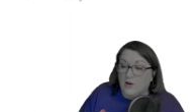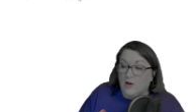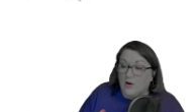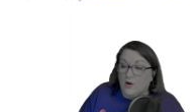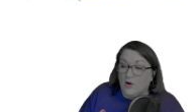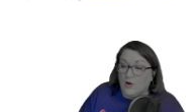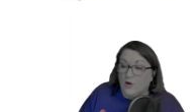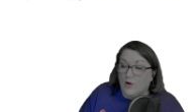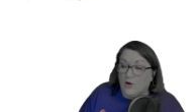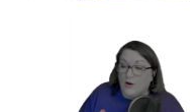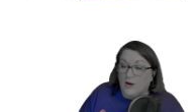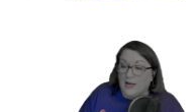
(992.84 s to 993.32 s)

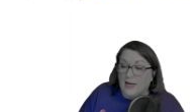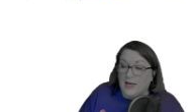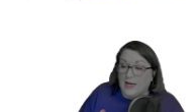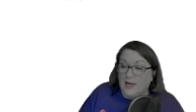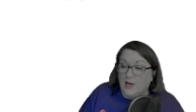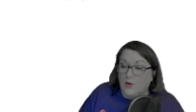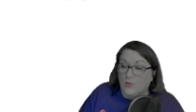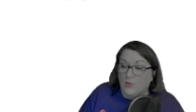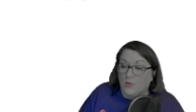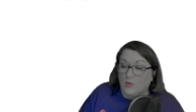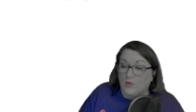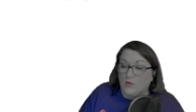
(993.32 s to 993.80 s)
or
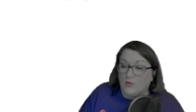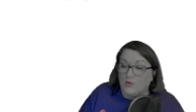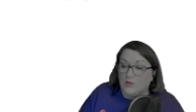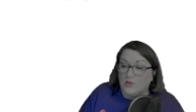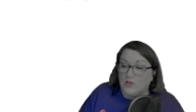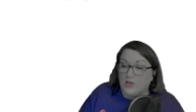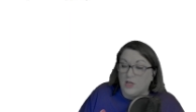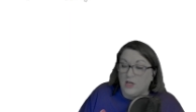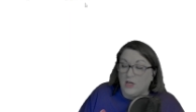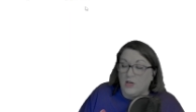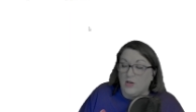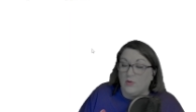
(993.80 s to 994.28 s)
equal
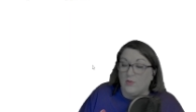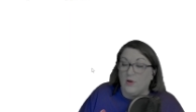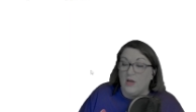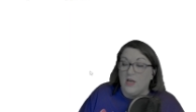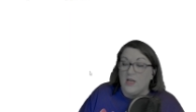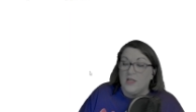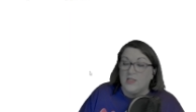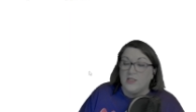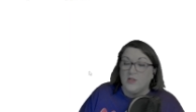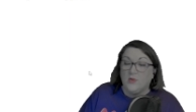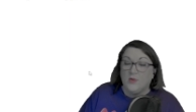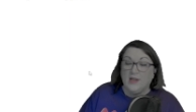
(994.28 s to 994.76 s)
to.
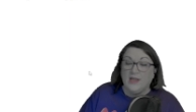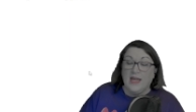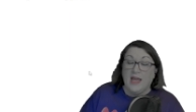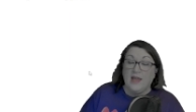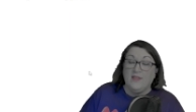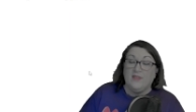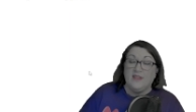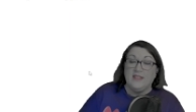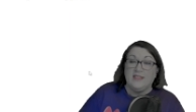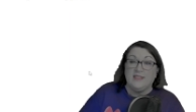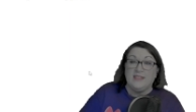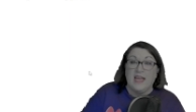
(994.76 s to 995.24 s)
So
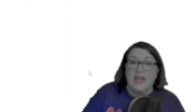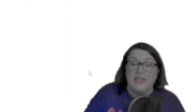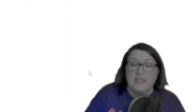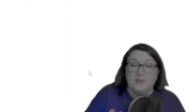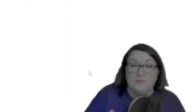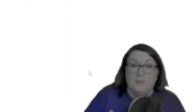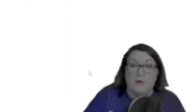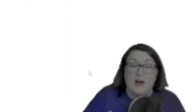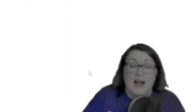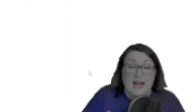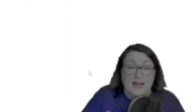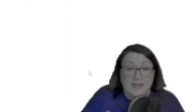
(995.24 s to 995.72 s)
again, this takes
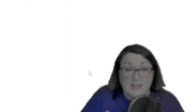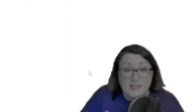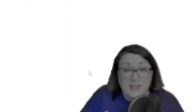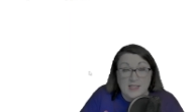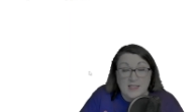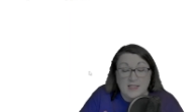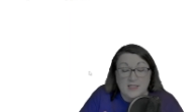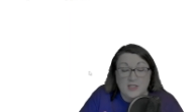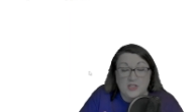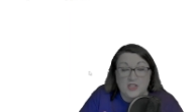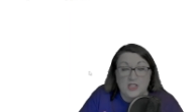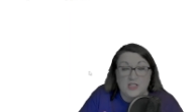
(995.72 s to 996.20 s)

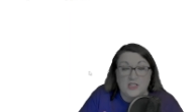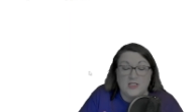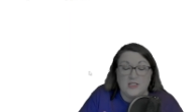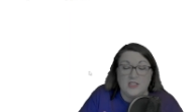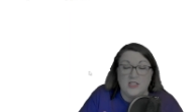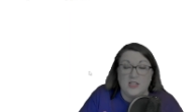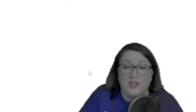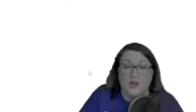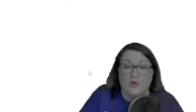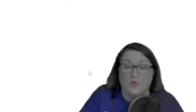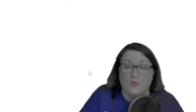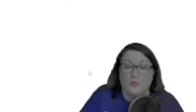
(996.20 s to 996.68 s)
practice, just,
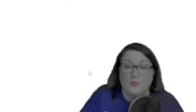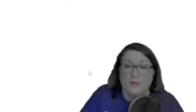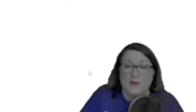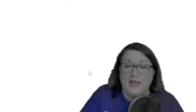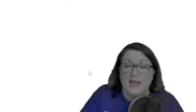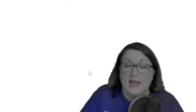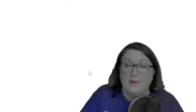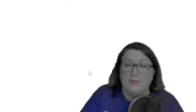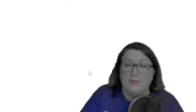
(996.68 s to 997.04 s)
being able